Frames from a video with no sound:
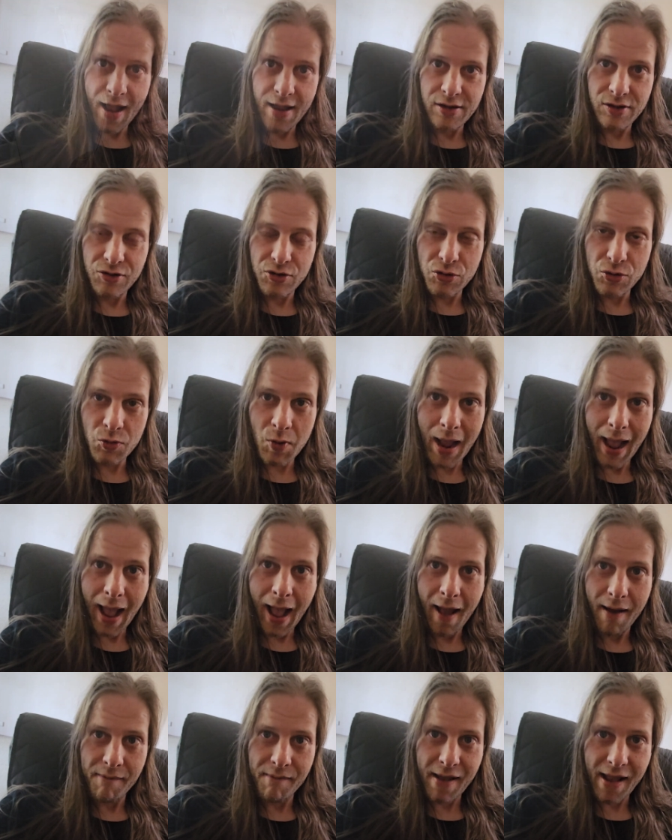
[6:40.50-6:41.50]
I do
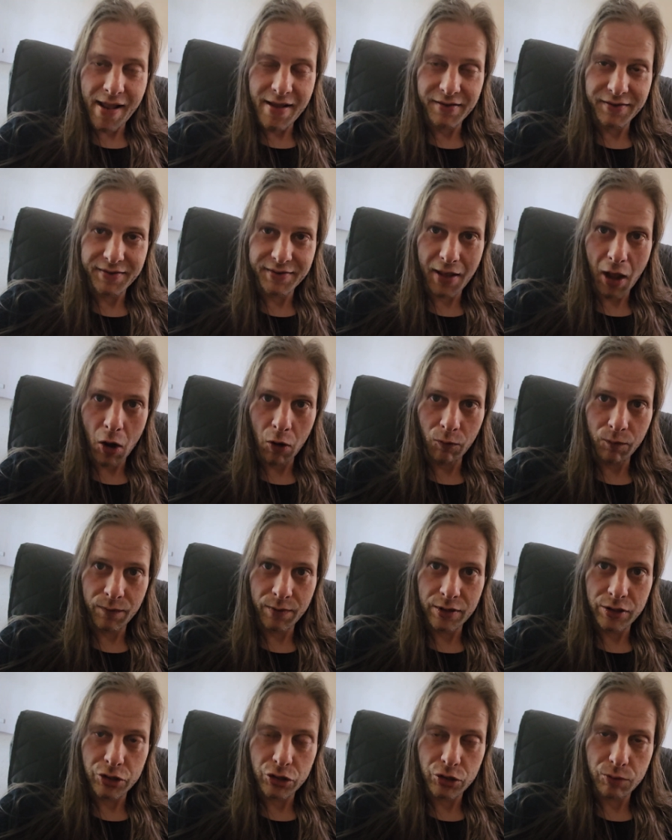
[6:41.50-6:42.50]
have a
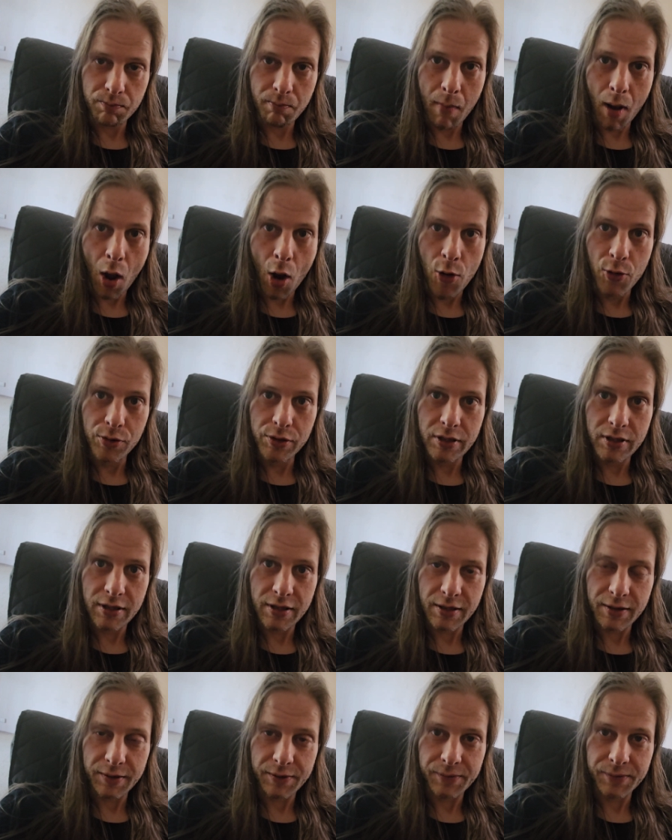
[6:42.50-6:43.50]
selfish
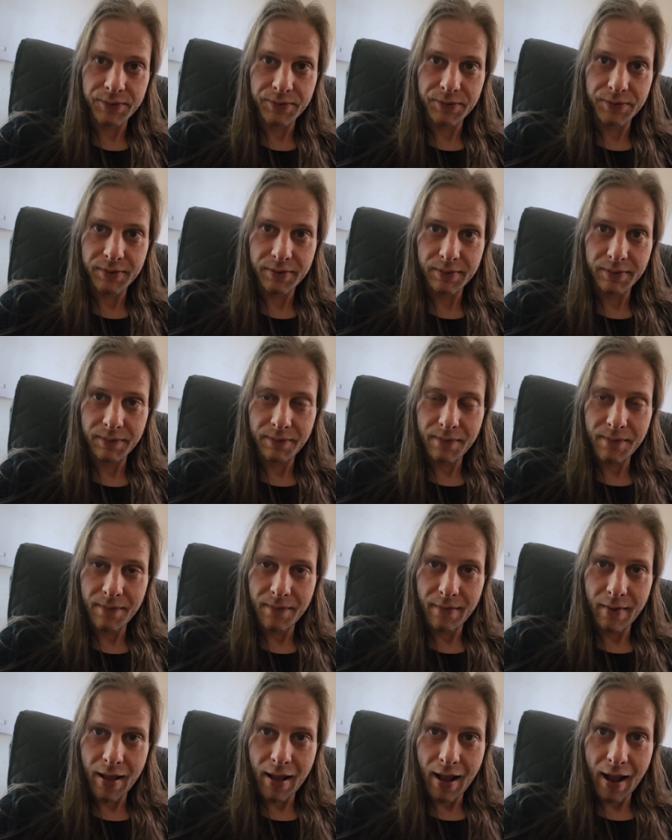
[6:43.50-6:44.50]
motive
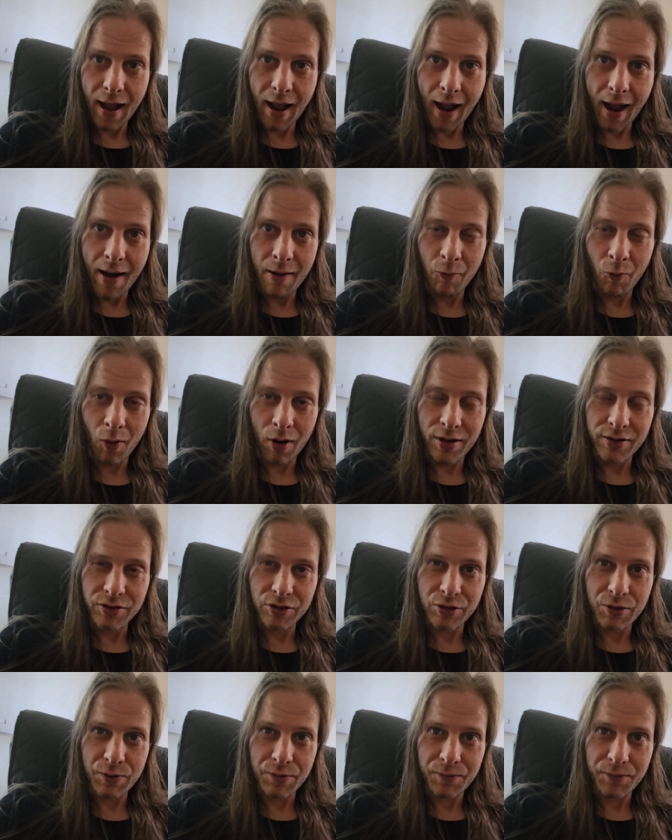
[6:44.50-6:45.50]
I
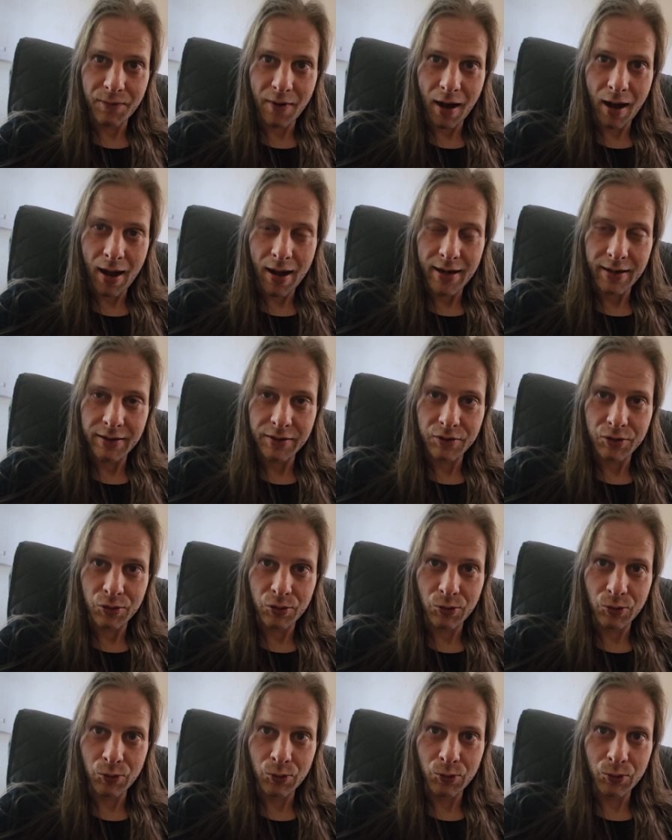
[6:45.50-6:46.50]
want to find
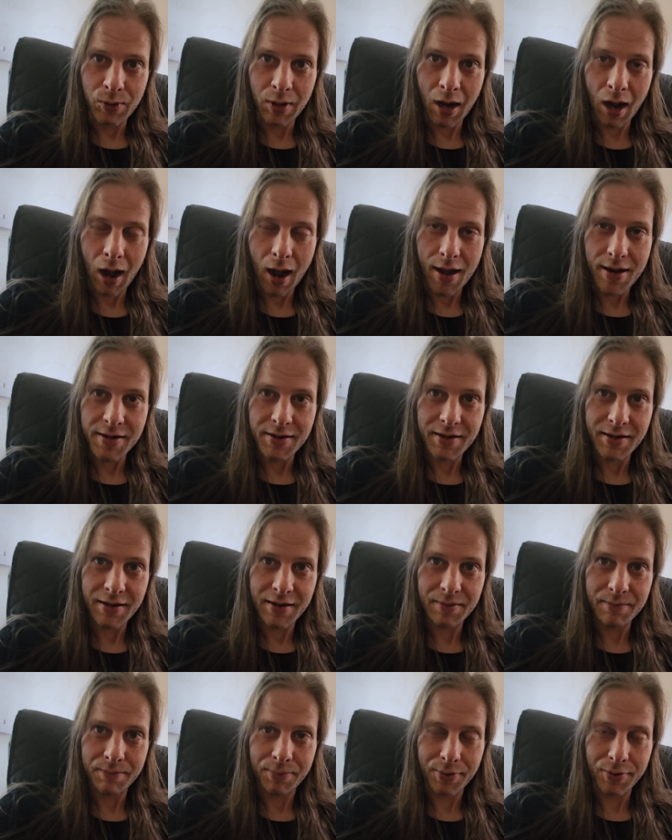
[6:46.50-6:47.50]
cool
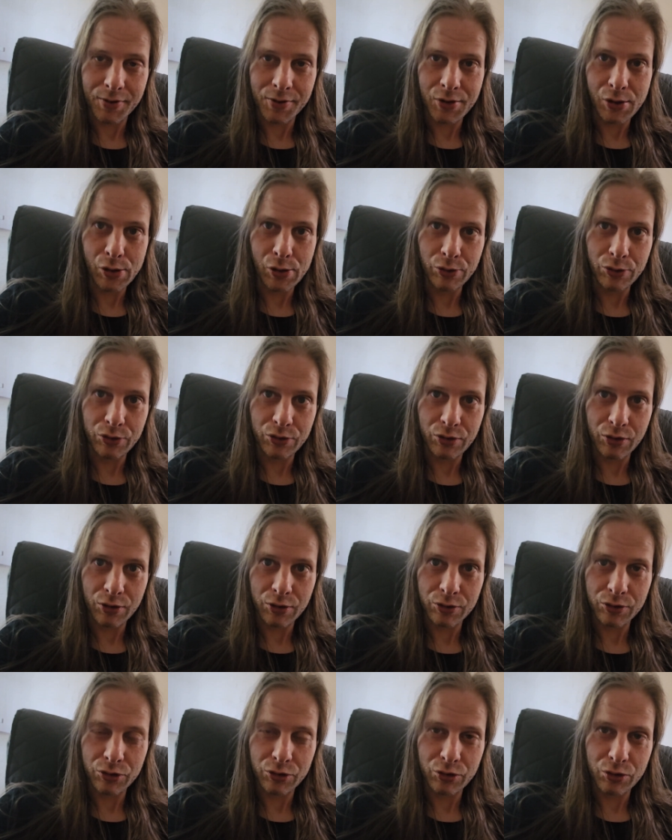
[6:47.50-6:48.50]
content
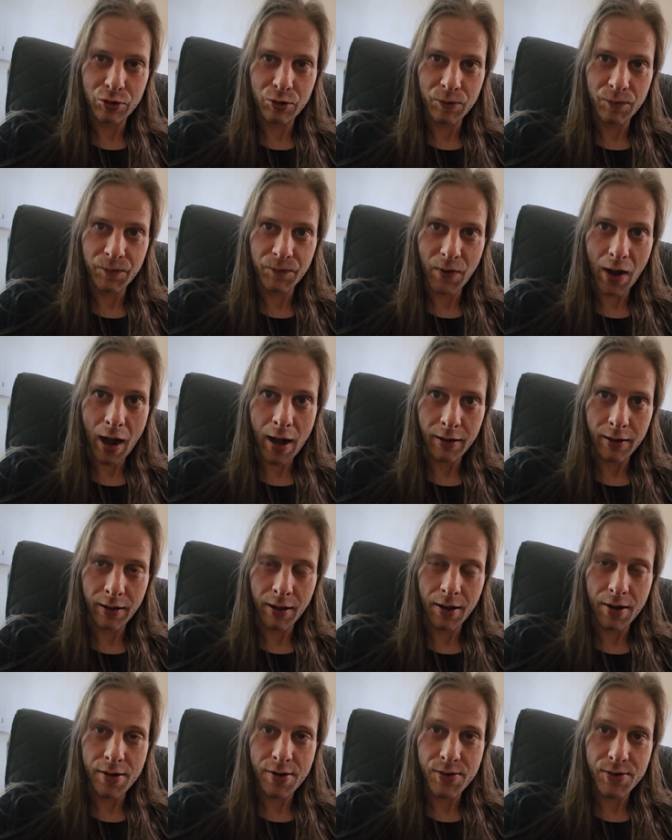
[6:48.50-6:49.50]
producers to
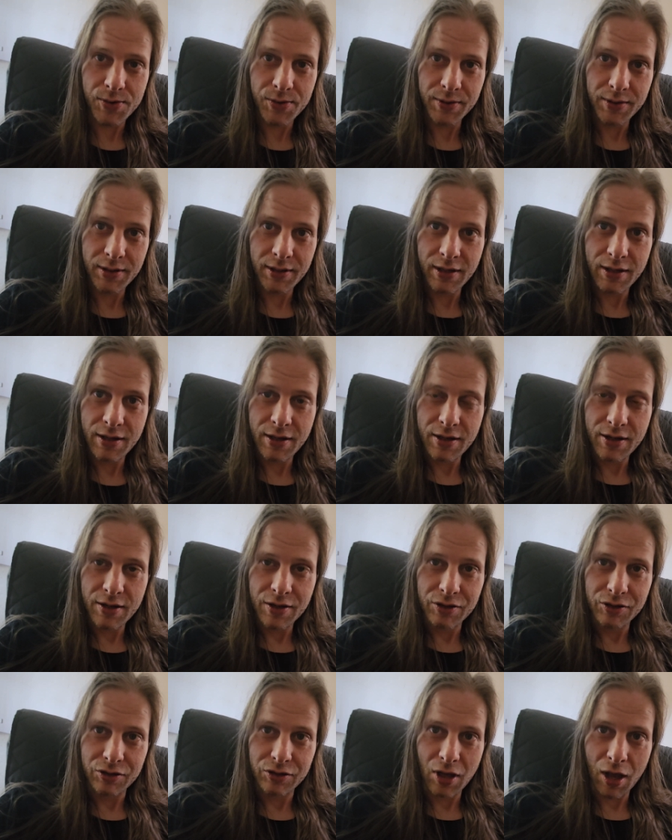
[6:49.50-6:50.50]
follow.
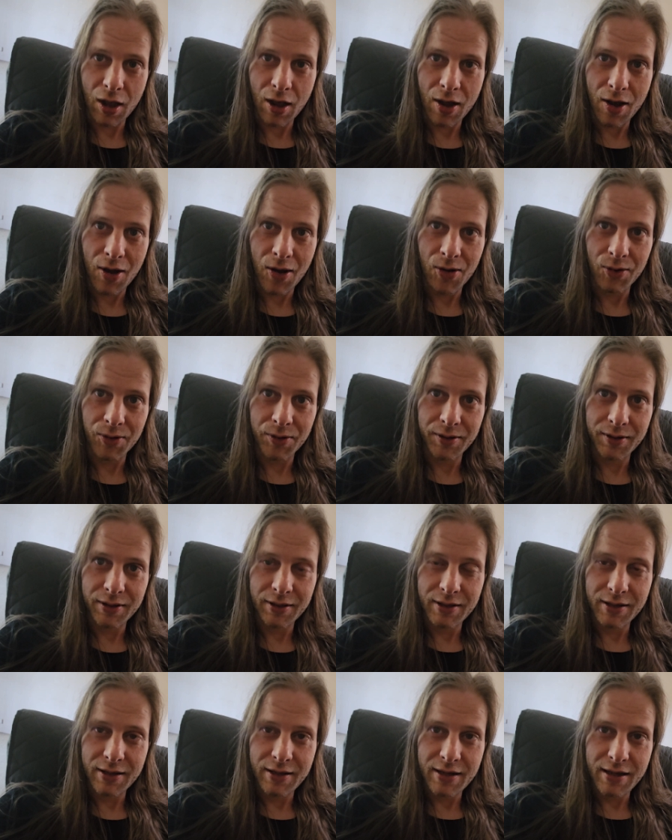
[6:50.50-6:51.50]
So,
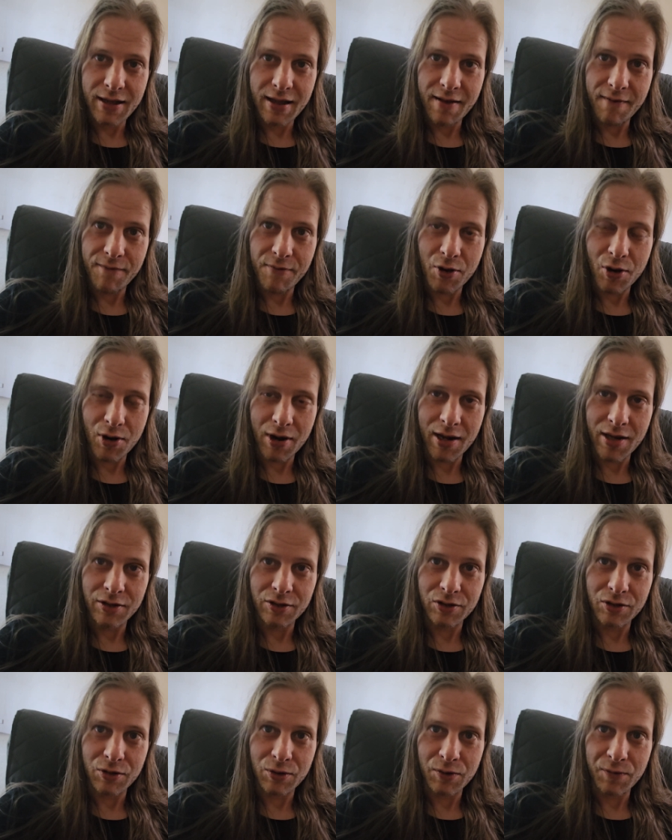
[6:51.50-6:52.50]
if you're
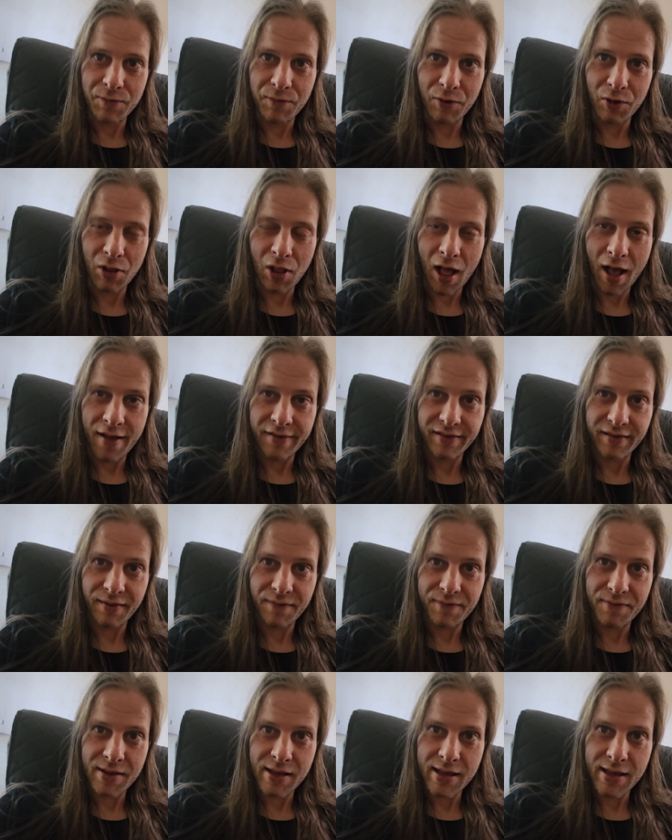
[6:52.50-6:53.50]
into
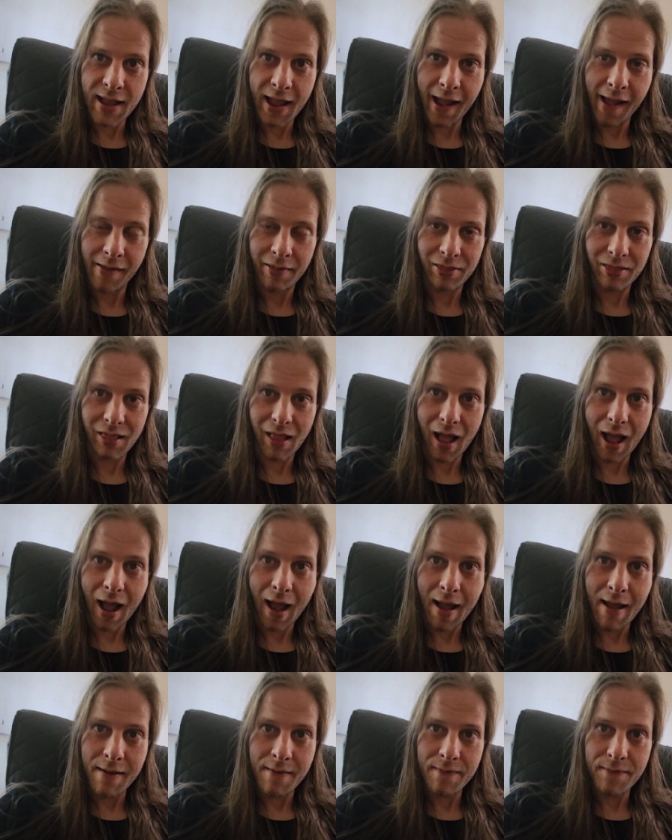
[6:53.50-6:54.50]
philosophy and
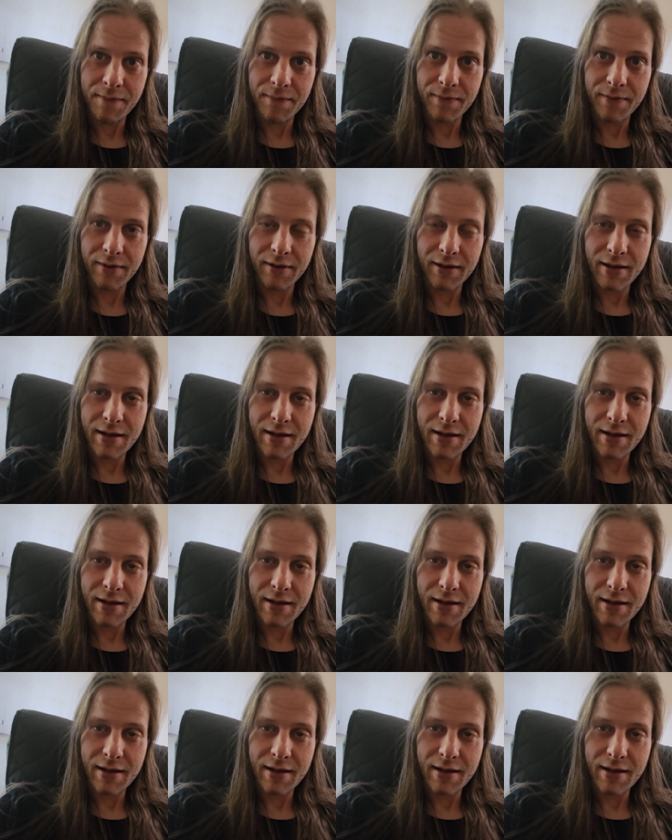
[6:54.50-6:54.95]
life,